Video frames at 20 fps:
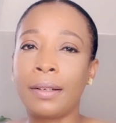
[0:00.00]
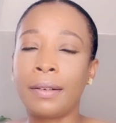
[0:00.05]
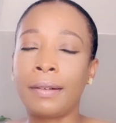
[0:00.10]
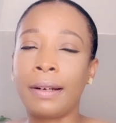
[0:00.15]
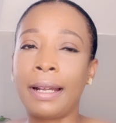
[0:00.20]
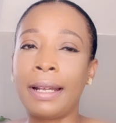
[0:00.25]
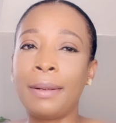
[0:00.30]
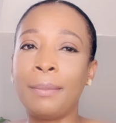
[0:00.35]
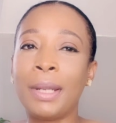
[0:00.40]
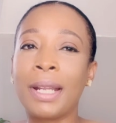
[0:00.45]

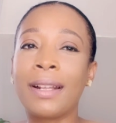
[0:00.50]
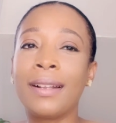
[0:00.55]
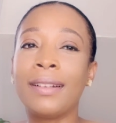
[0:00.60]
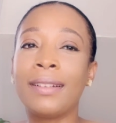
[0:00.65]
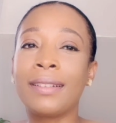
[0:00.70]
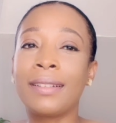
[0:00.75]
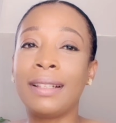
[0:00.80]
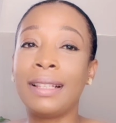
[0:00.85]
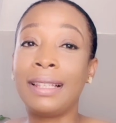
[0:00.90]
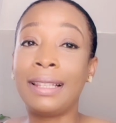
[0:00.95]
Right?
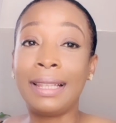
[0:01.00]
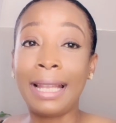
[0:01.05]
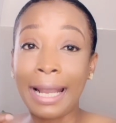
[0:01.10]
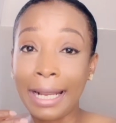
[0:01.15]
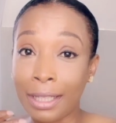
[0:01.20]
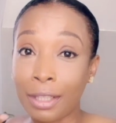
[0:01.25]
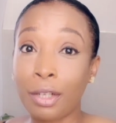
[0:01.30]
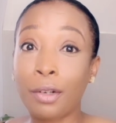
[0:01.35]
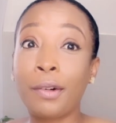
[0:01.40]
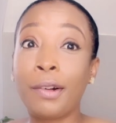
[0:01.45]
Because
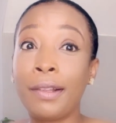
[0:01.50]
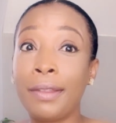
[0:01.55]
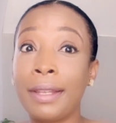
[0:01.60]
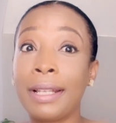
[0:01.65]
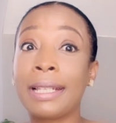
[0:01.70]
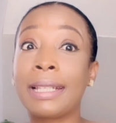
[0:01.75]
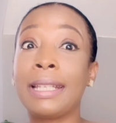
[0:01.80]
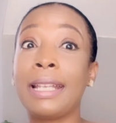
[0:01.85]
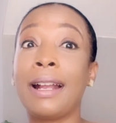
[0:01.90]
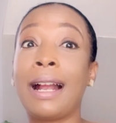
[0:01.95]
later on
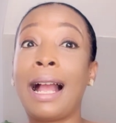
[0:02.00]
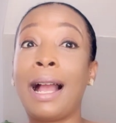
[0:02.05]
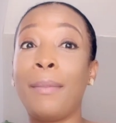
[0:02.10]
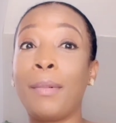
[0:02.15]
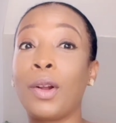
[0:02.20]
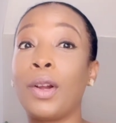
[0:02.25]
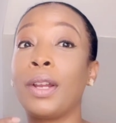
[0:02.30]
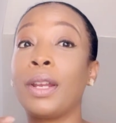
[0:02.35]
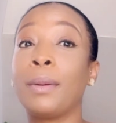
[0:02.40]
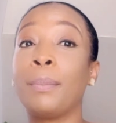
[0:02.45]
this year,
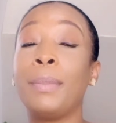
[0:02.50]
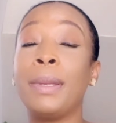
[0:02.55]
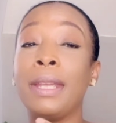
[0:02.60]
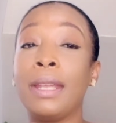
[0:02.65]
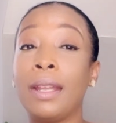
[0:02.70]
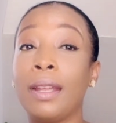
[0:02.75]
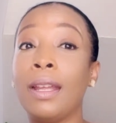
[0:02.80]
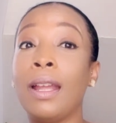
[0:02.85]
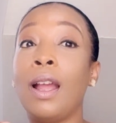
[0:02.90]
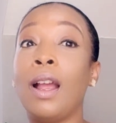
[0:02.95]
I'm going to
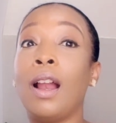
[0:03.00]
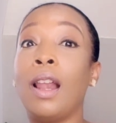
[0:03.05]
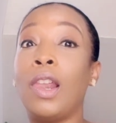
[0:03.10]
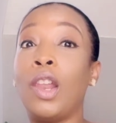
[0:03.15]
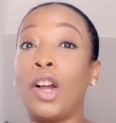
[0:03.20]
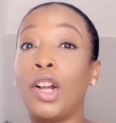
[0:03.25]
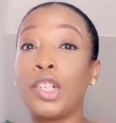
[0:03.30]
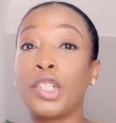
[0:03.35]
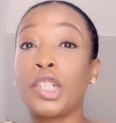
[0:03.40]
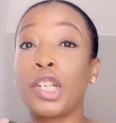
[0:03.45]
be
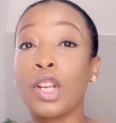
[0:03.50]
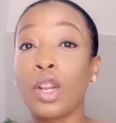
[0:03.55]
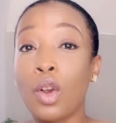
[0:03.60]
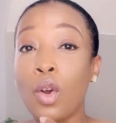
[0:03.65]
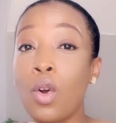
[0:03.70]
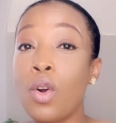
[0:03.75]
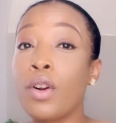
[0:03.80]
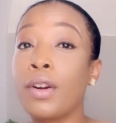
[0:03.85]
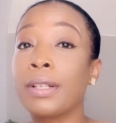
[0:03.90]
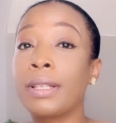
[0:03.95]
launching
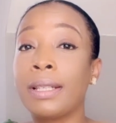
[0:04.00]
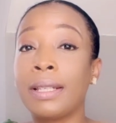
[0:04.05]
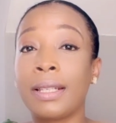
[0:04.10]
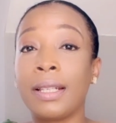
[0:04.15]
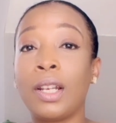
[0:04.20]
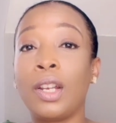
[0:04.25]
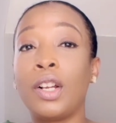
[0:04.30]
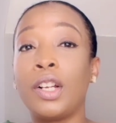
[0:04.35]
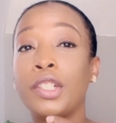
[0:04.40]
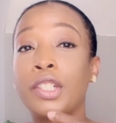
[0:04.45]
courses
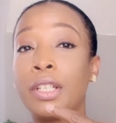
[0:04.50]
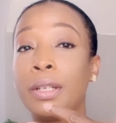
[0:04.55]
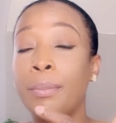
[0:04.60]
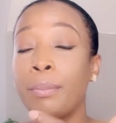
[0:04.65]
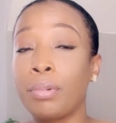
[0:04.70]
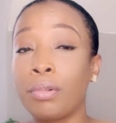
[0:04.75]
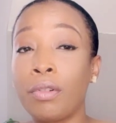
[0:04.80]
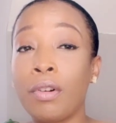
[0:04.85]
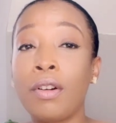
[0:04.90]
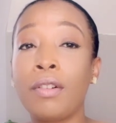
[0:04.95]
and launching
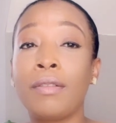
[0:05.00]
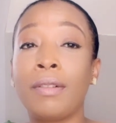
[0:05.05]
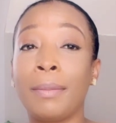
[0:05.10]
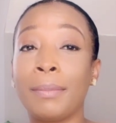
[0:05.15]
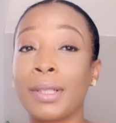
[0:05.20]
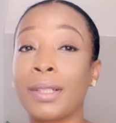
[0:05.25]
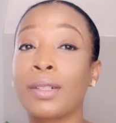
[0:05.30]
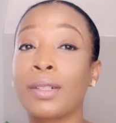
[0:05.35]
programs